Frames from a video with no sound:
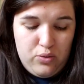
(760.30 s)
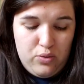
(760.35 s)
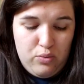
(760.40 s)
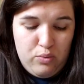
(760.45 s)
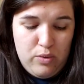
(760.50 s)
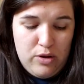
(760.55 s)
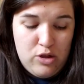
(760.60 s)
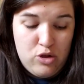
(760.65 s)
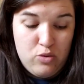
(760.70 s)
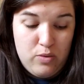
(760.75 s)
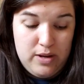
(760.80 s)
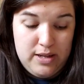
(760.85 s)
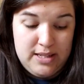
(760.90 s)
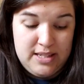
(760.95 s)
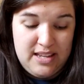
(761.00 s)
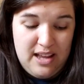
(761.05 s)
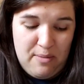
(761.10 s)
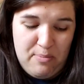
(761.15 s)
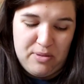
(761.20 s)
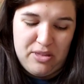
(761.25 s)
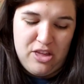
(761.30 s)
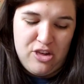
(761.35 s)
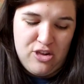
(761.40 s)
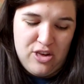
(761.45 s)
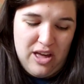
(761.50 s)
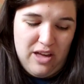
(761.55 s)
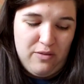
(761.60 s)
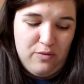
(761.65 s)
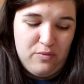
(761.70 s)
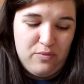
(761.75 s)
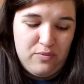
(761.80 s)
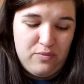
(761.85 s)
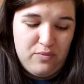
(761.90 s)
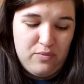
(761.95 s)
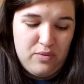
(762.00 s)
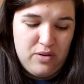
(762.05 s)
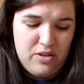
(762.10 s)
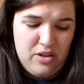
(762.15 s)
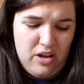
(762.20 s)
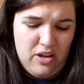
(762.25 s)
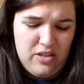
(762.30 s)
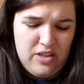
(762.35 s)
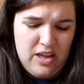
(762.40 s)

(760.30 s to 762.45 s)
which was up on the shelf with the